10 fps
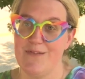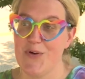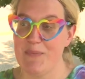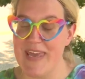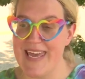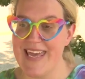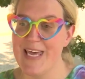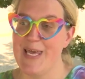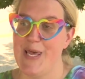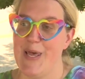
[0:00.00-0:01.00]
For me,
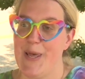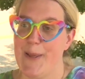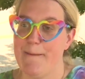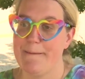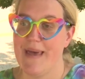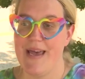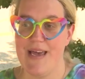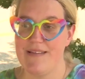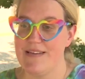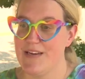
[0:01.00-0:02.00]
I
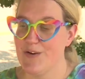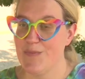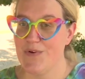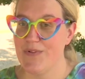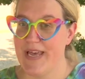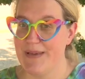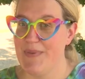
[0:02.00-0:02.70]
had terrible leg